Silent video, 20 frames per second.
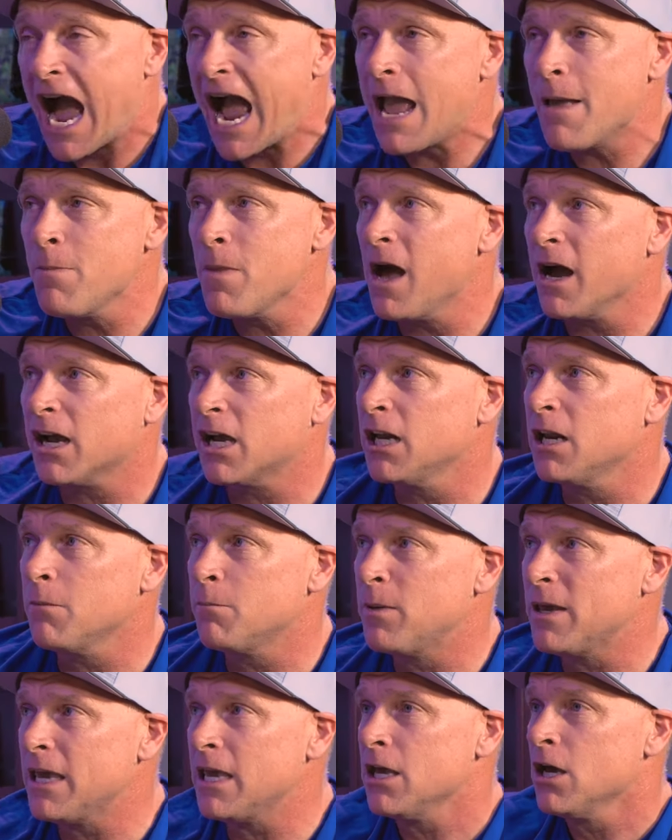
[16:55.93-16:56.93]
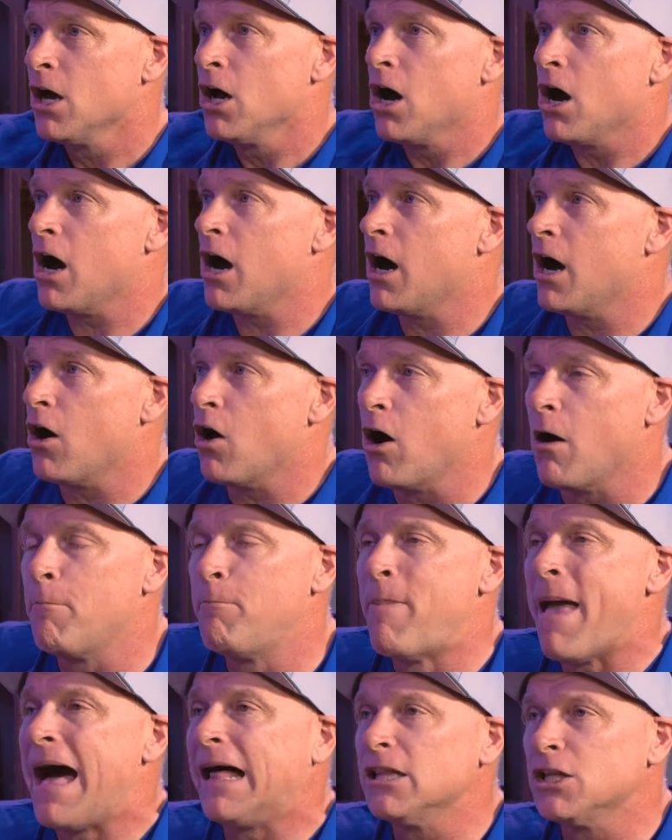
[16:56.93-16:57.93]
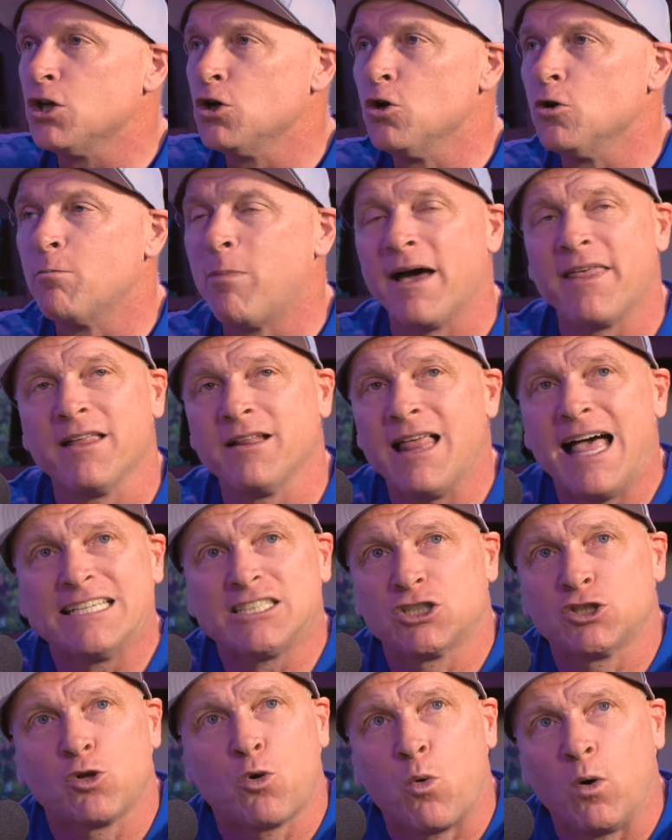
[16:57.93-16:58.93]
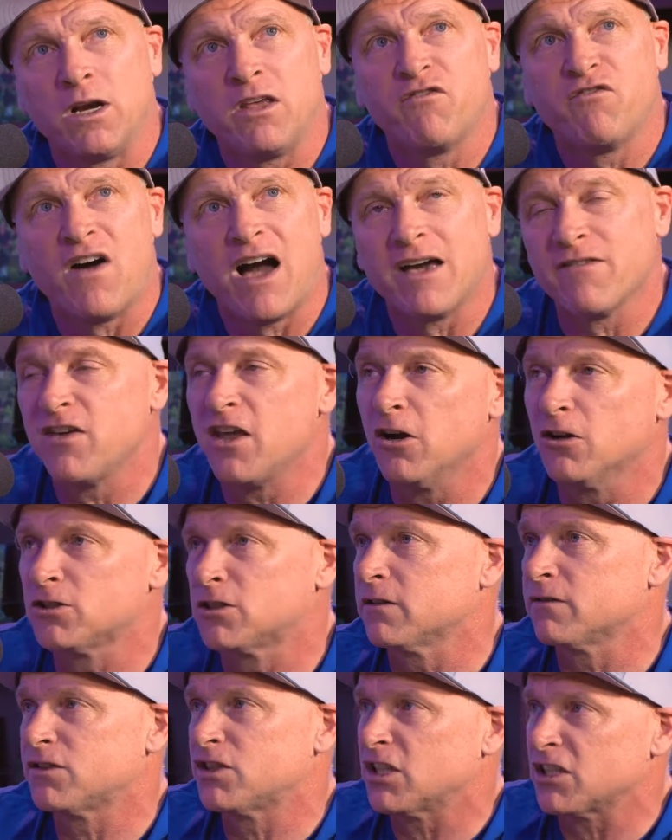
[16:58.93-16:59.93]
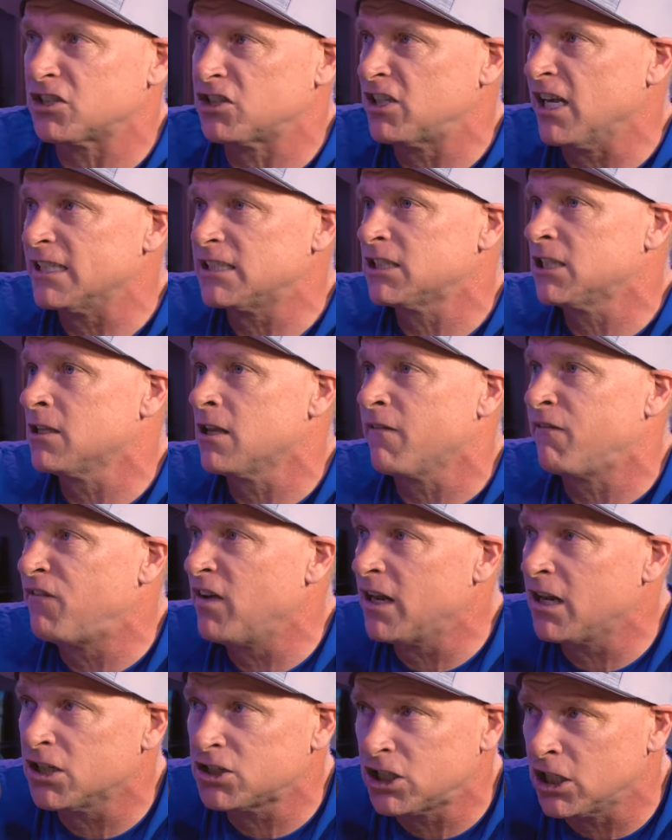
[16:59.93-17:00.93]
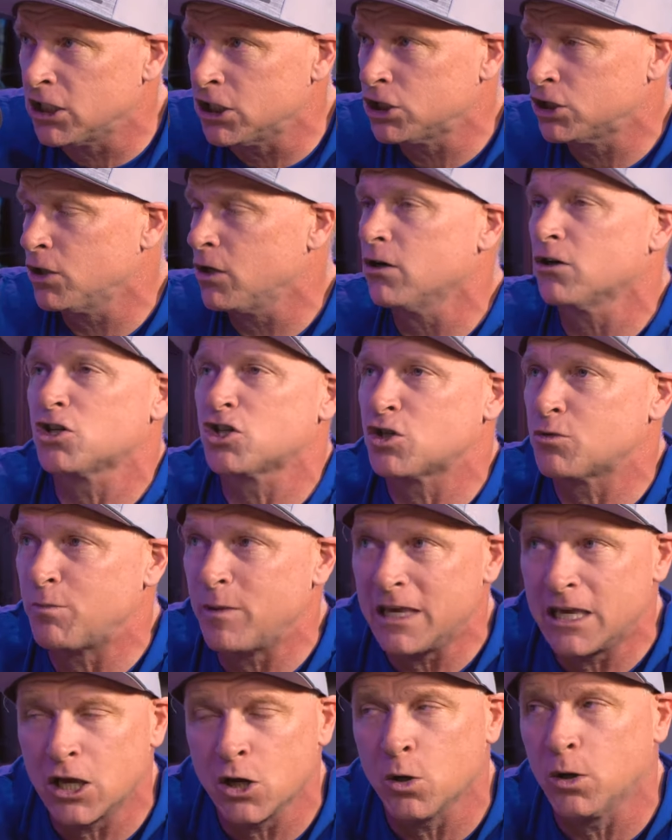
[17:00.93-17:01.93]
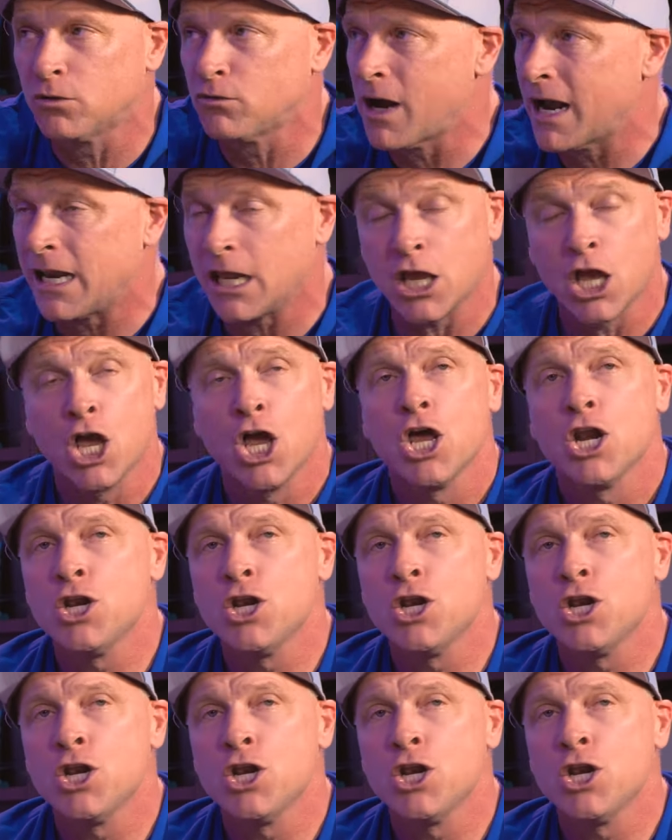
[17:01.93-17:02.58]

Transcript: I'm not going to be uh, all ballyhooed by the last 25 years of success in the fitness industry or speaking or writing.